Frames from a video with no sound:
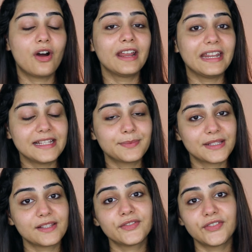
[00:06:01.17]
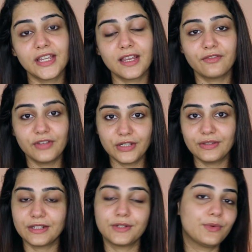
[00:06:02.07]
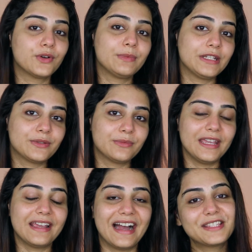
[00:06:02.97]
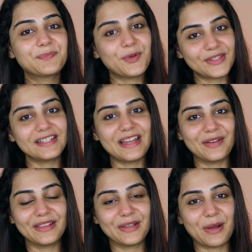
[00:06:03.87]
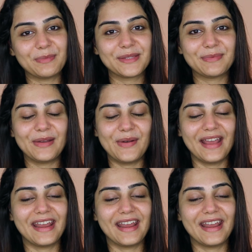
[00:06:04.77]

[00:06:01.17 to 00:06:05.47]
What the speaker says: or any specific video that you want me make, just post it down in the comments below,